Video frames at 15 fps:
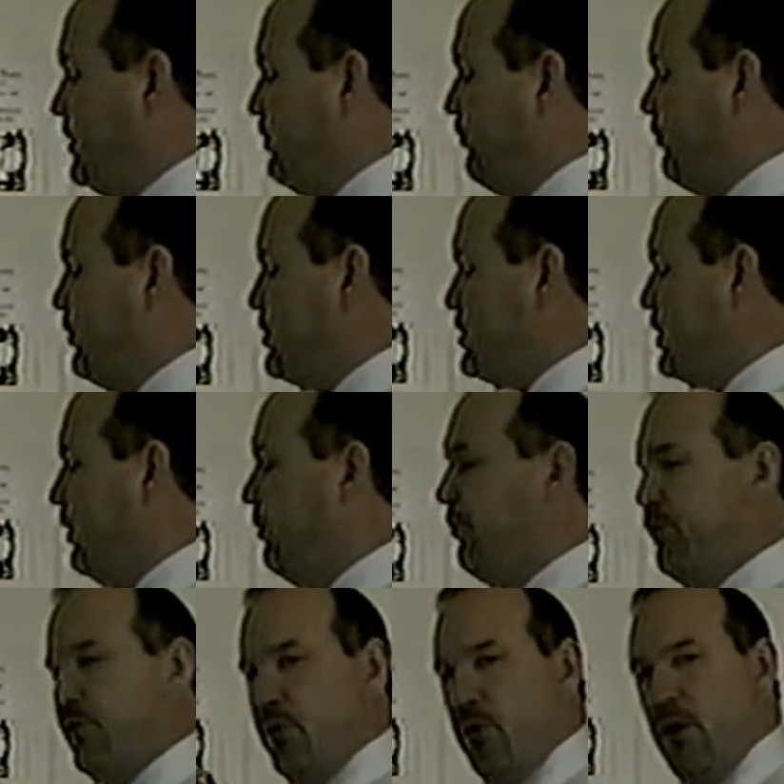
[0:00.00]
to first go
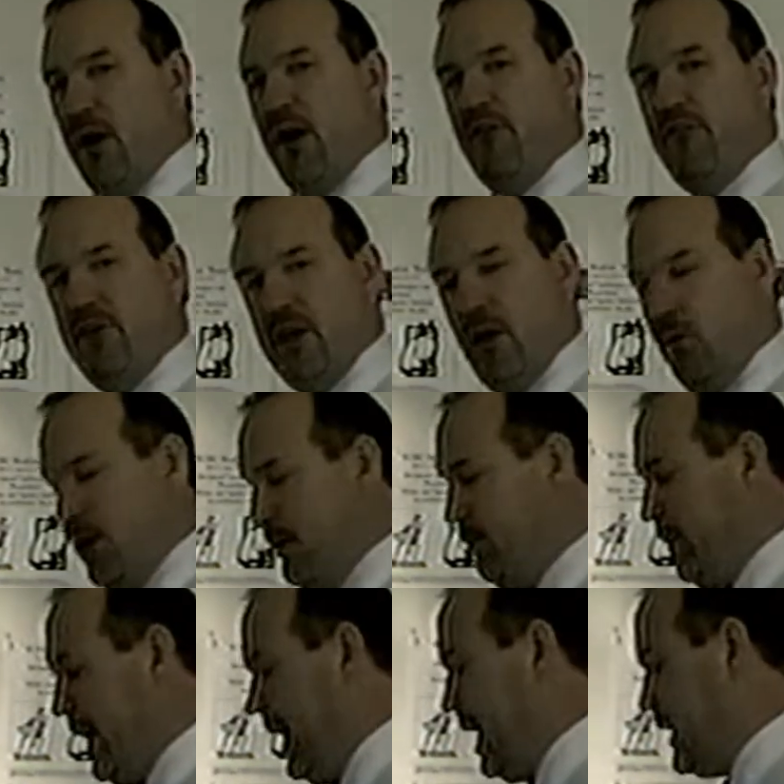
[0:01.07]
through a VOM
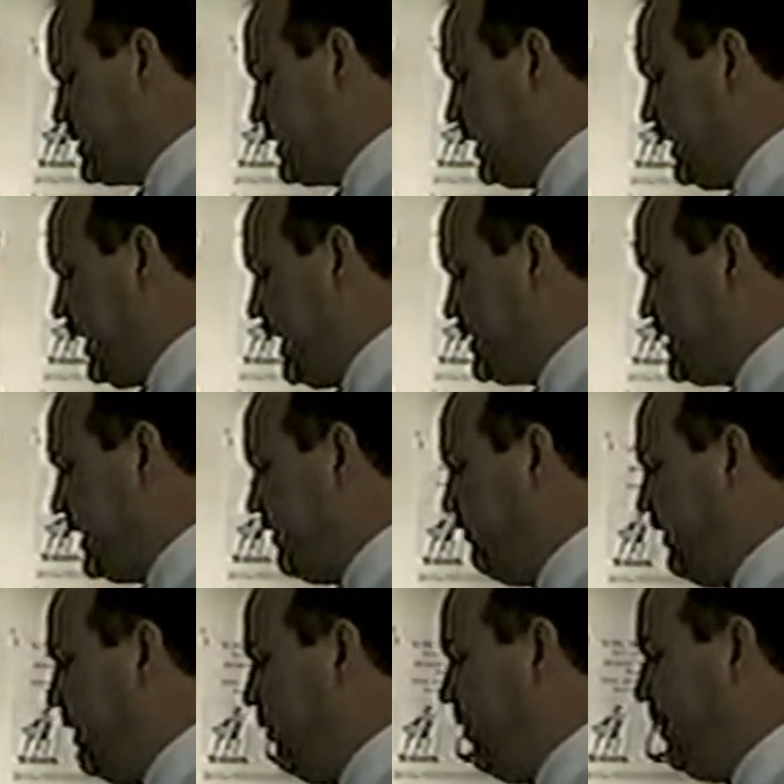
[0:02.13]
pass, a classic
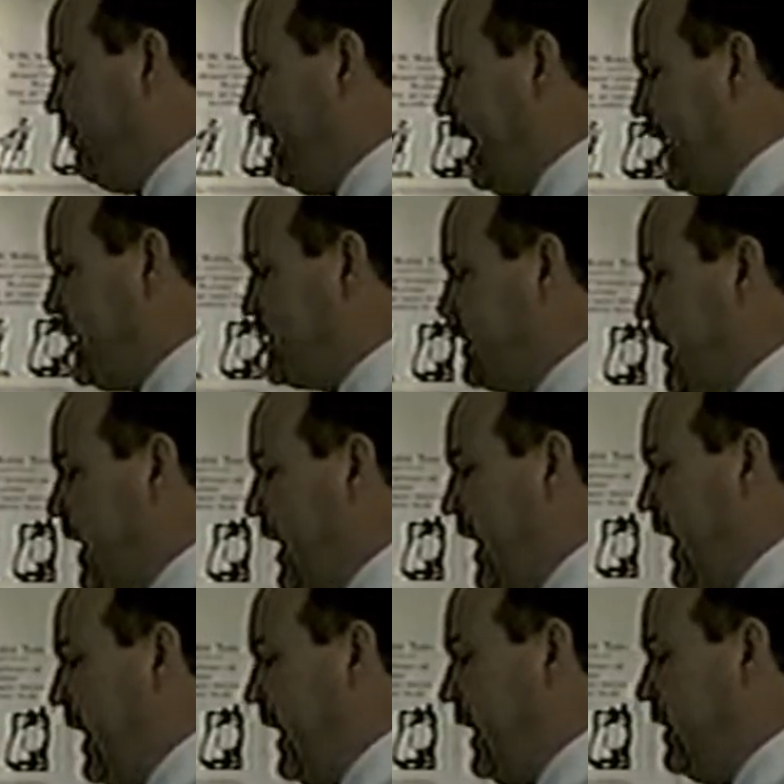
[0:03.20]
VOM pass,
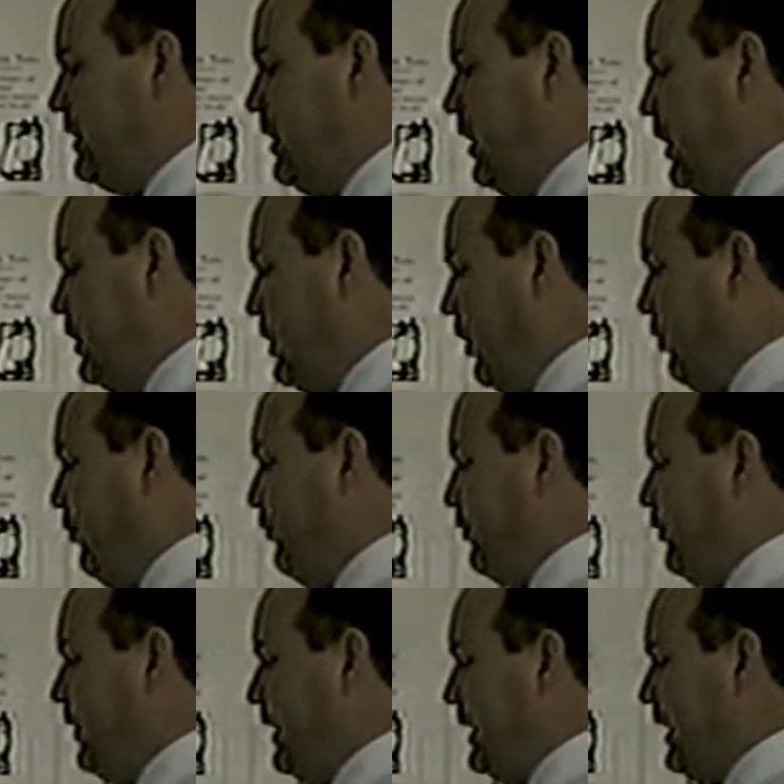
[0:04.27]
and go
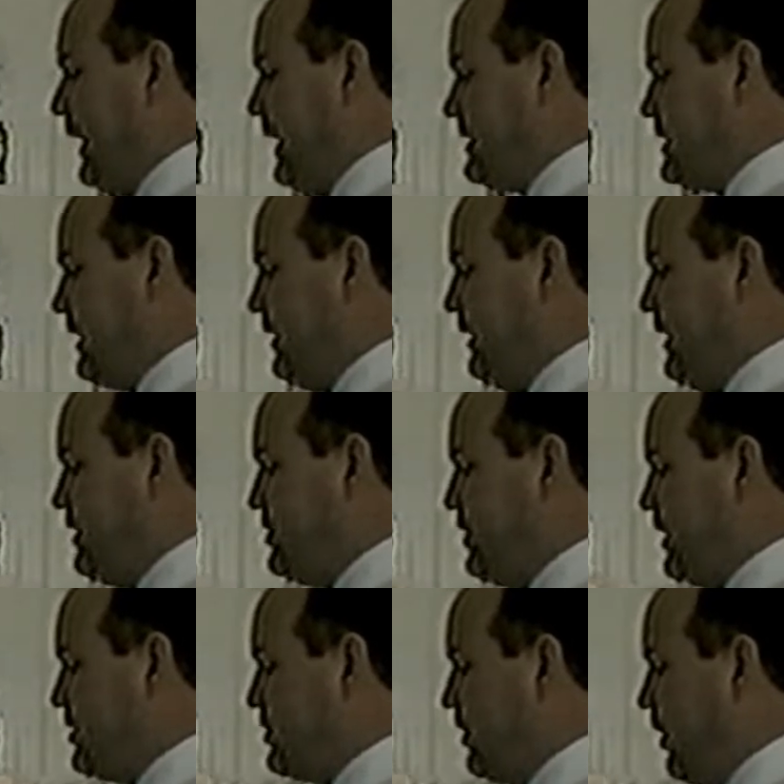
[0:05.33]
through and classically
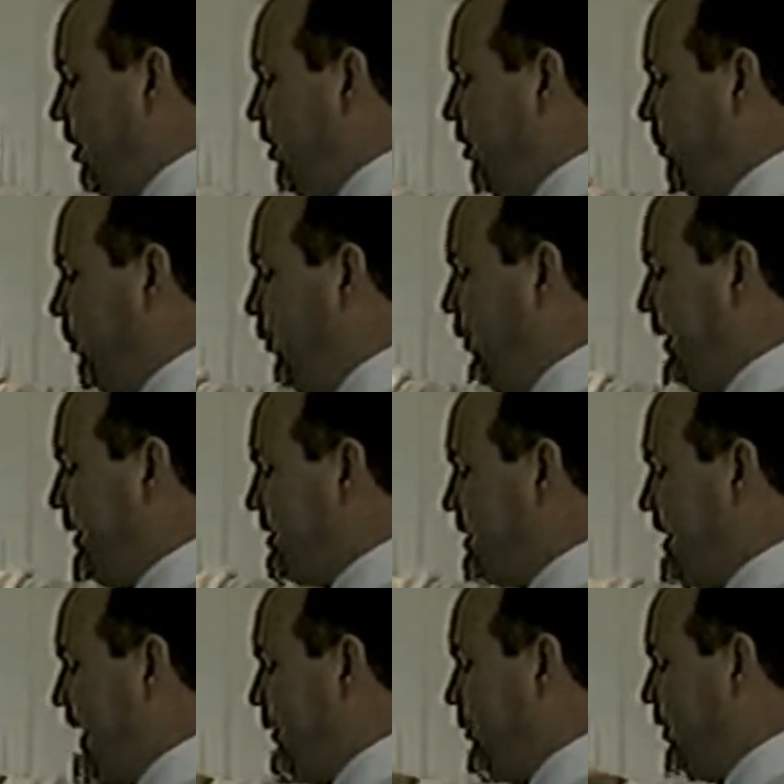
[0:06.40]
adjust all the points.
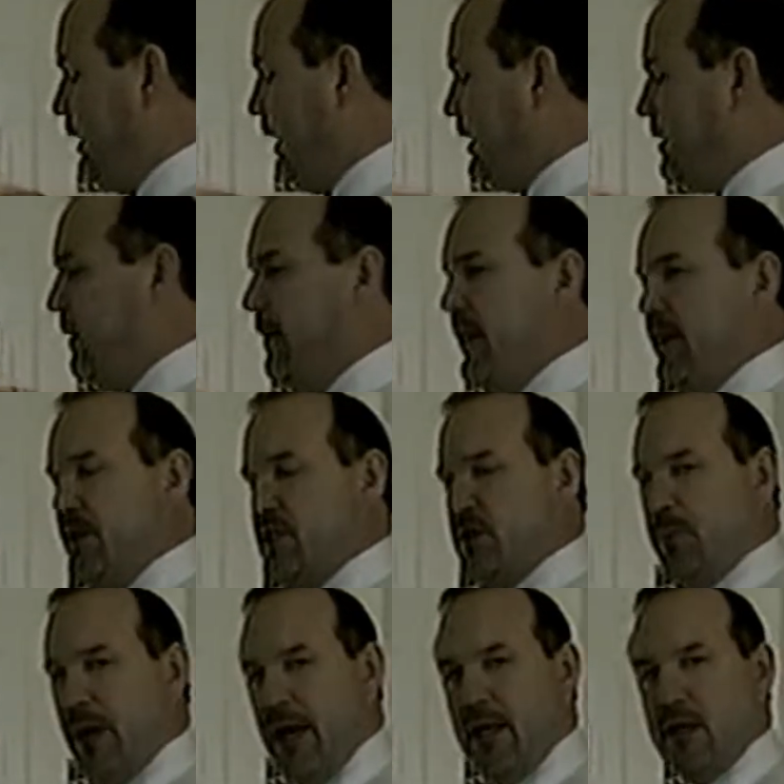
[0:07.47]
That will get the
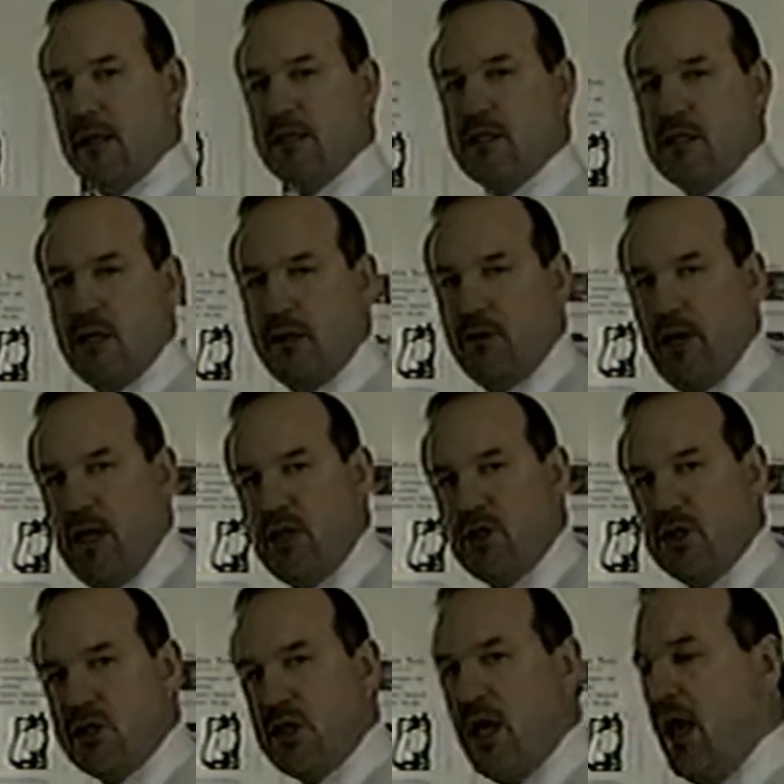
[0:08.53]
spinal
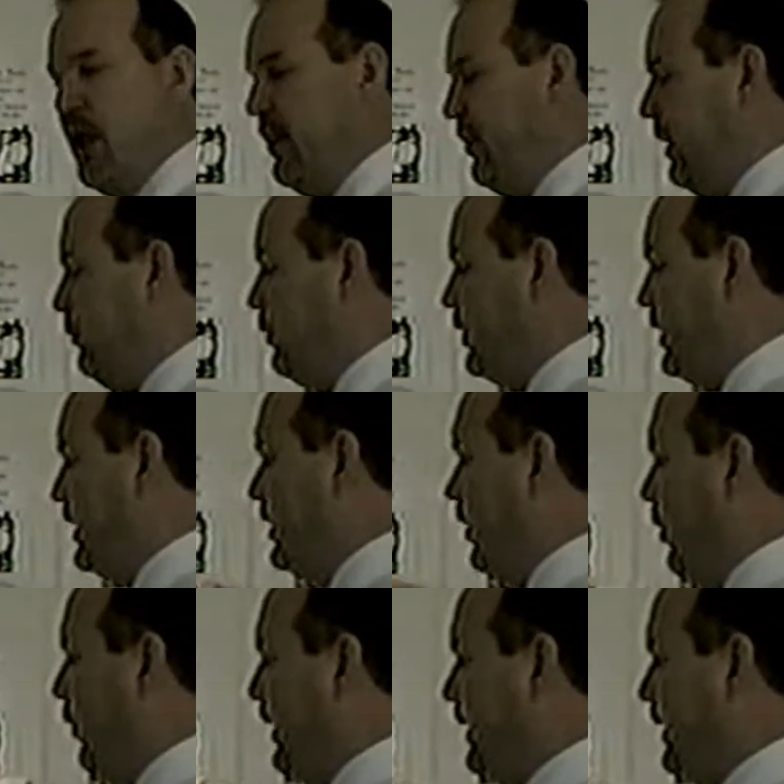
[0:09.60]
considerations Then we're going to go